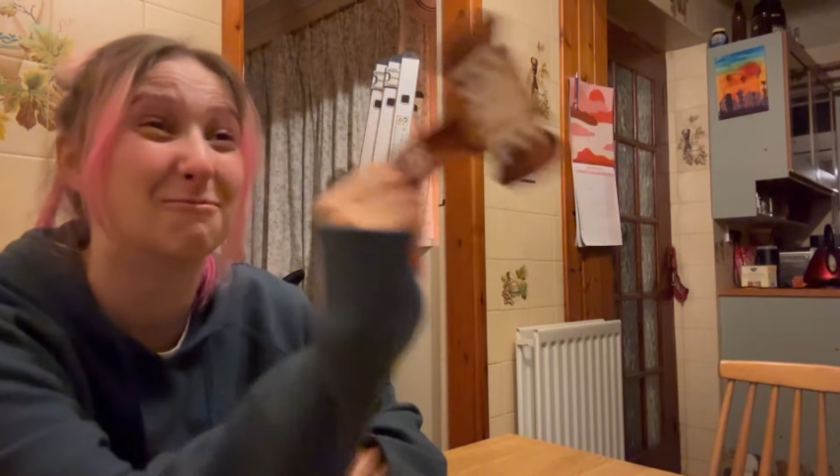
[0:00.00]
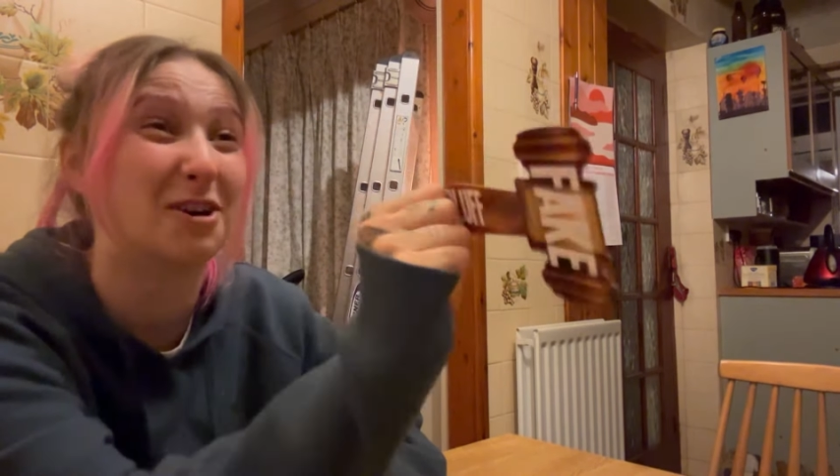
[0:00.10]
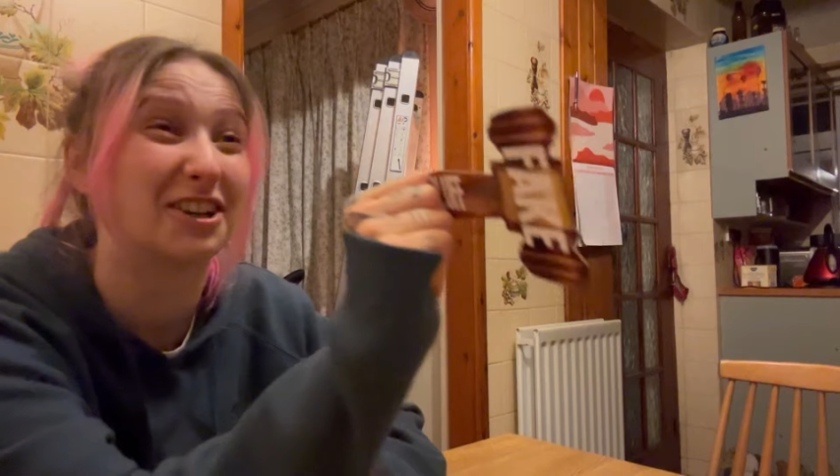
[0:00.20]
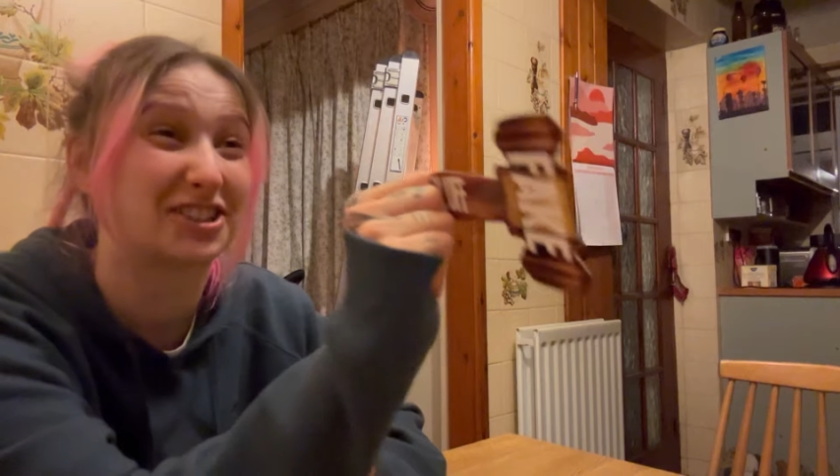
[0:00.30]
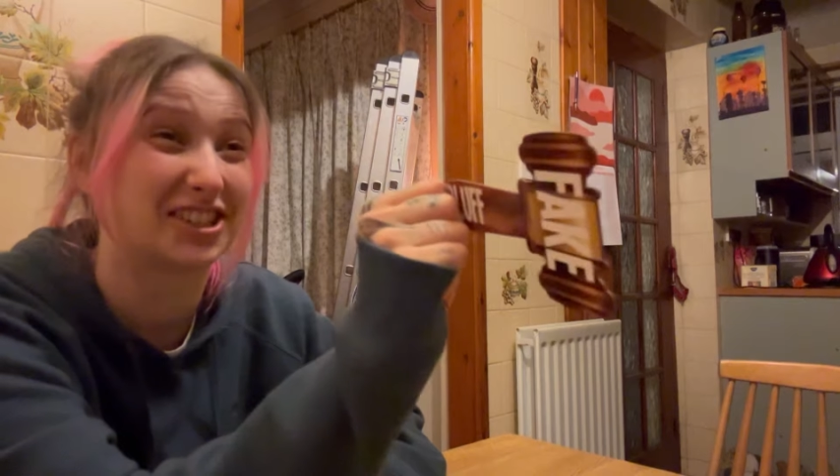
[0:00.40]

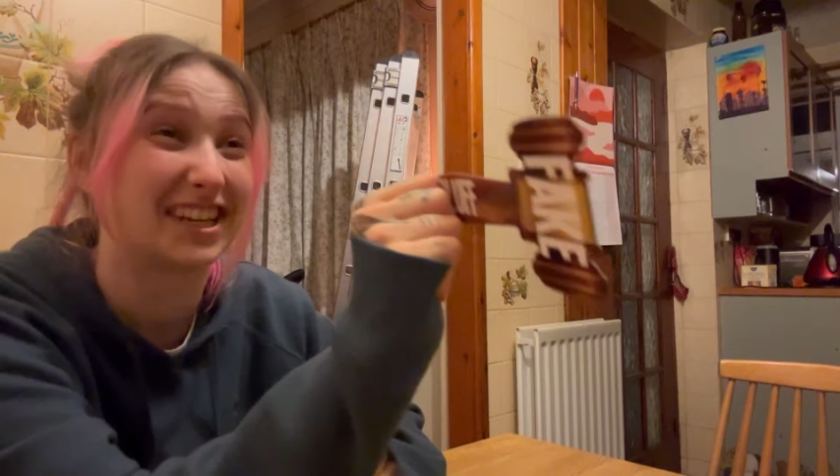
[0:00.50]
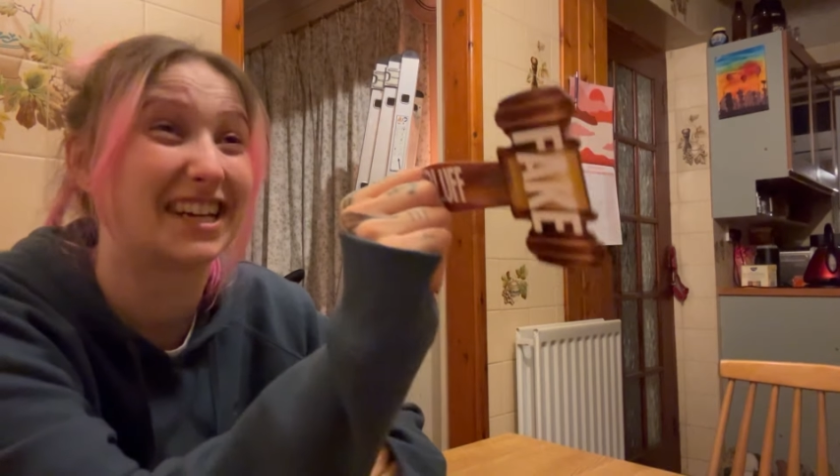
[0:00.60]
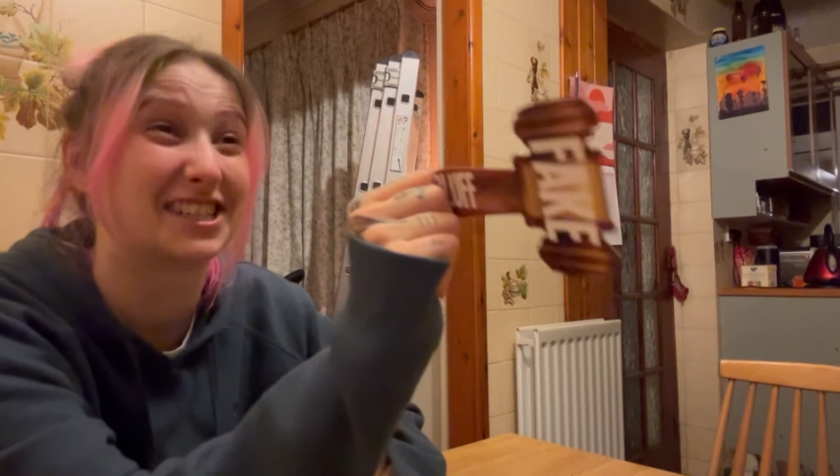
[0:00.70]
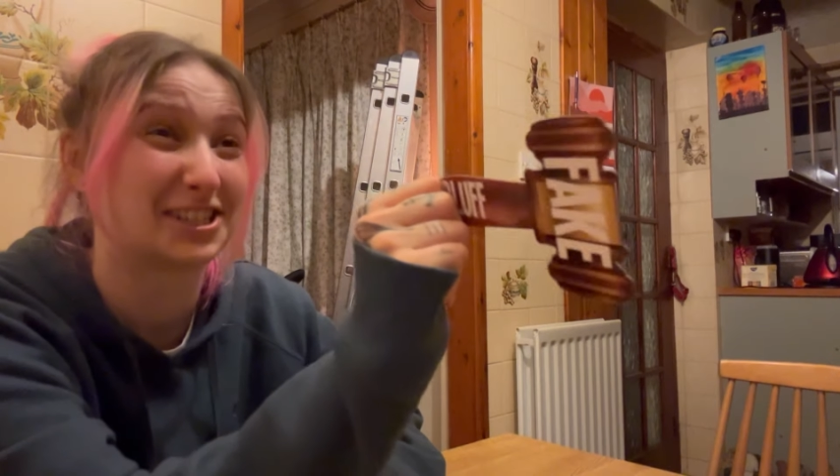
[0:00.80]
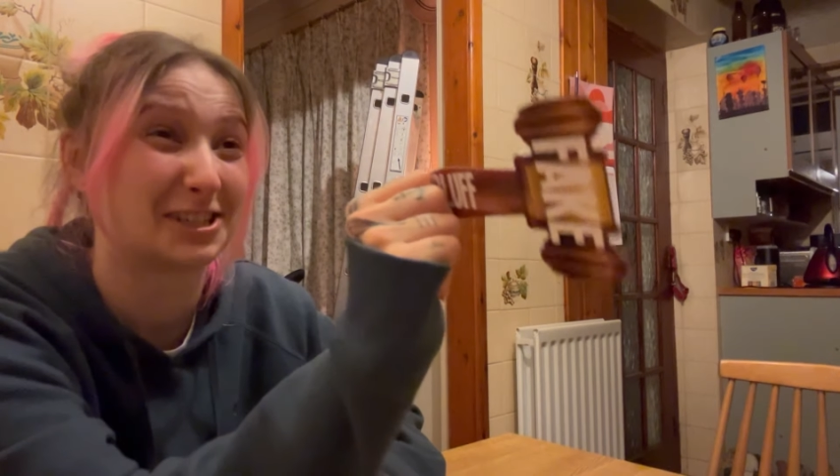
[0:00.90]
watched it
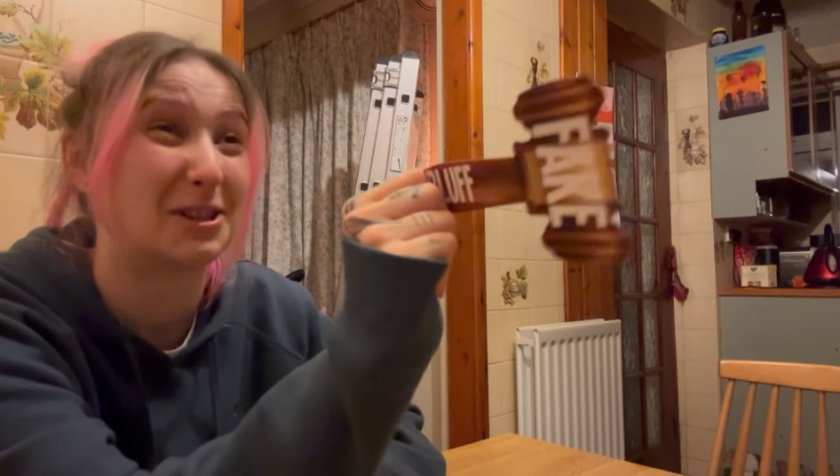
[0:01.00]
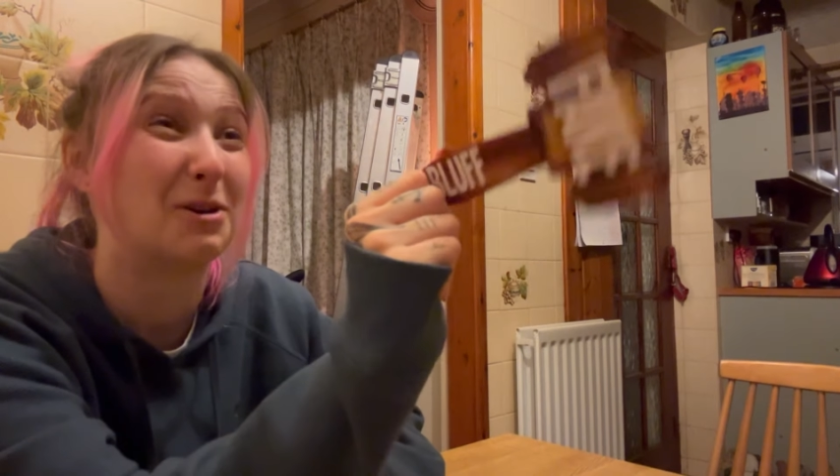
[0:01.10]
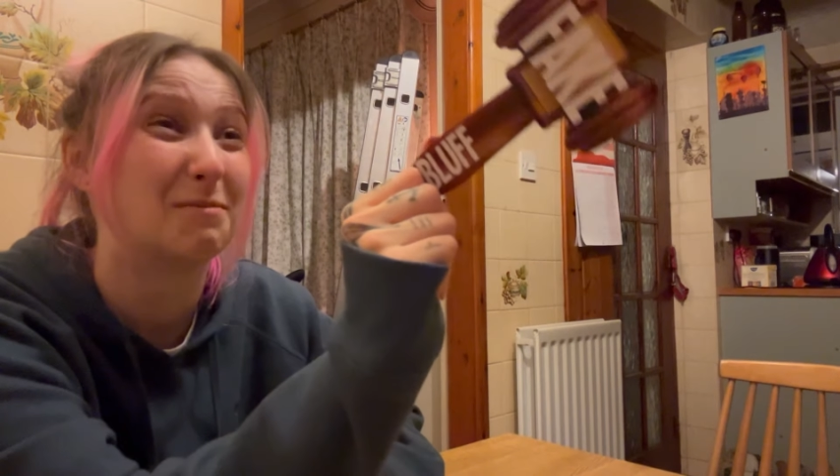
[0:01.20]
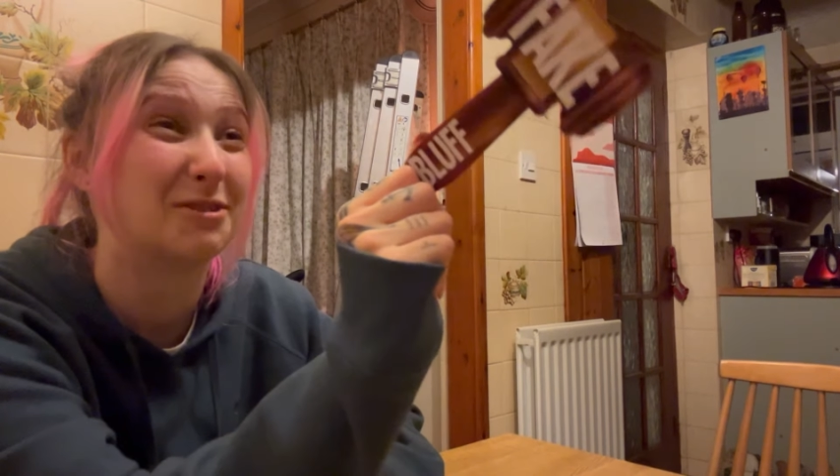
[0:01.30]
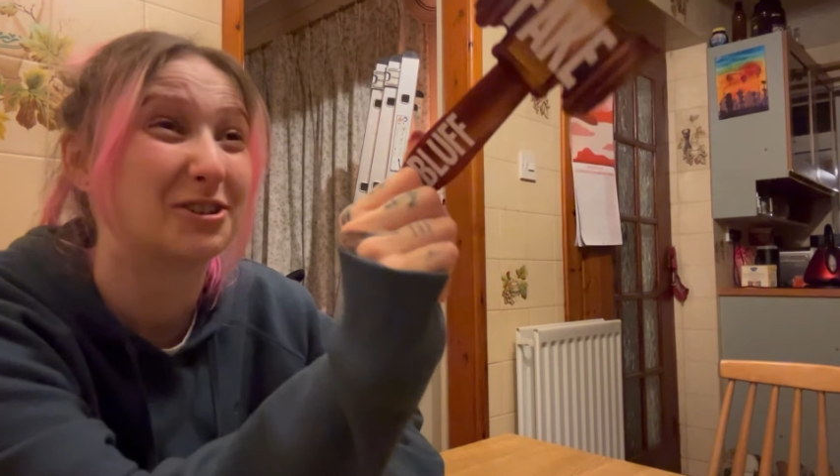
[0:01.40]
in
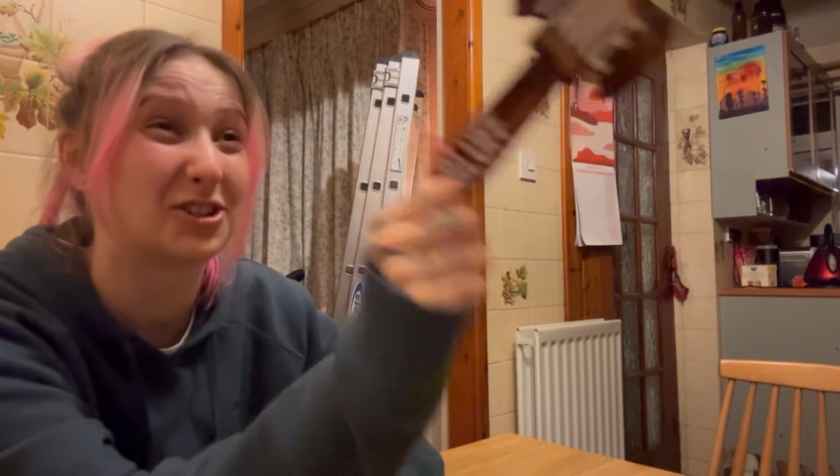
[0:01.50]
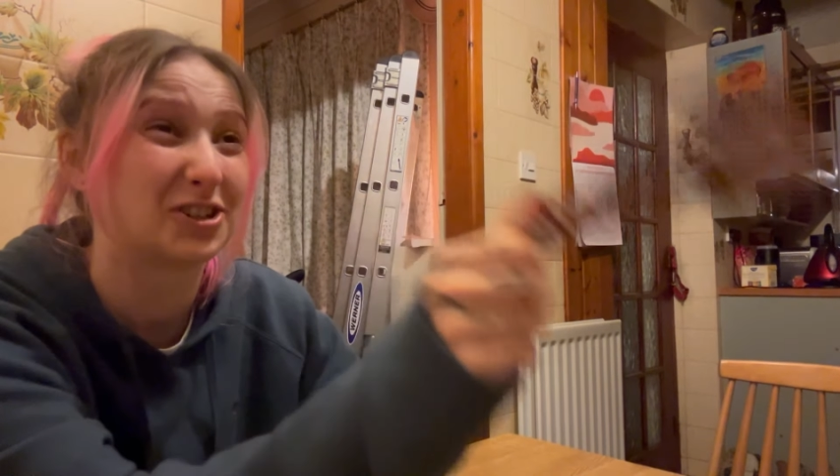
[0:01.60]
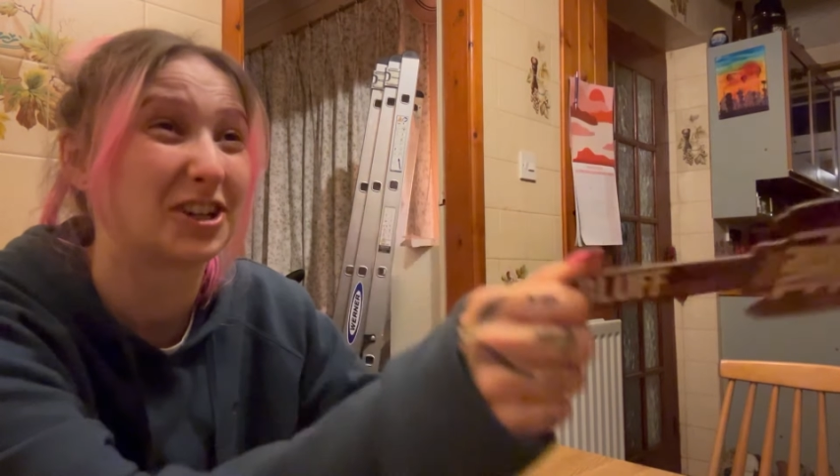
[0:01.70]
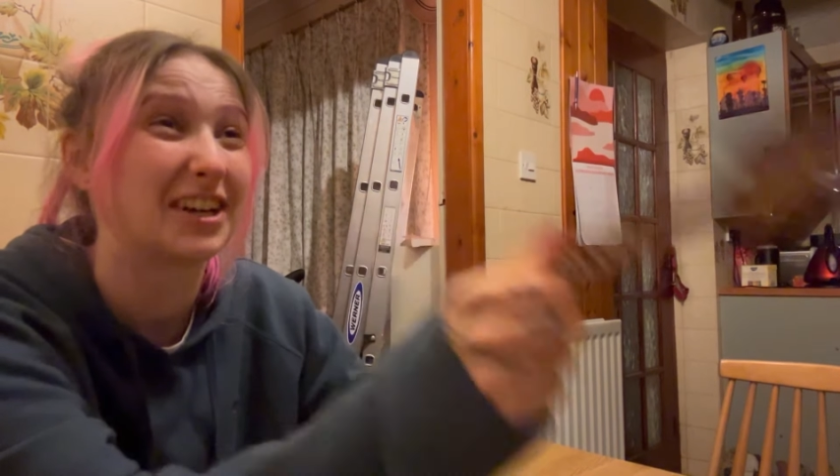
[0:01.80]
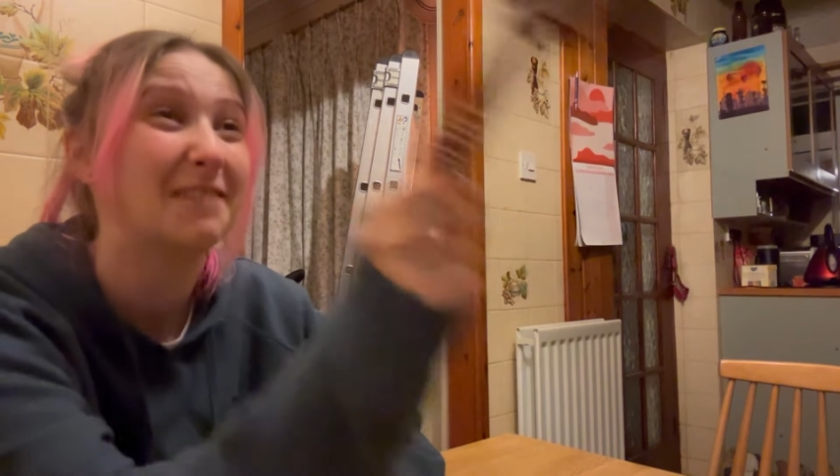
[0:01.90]
slow
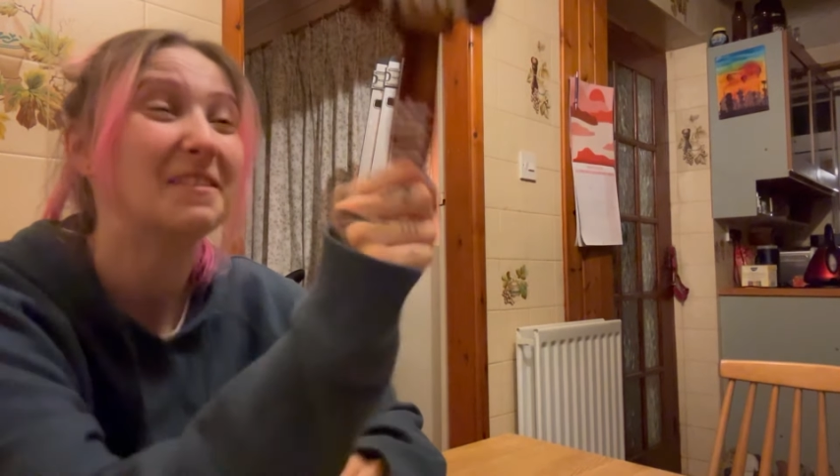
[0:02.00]
motion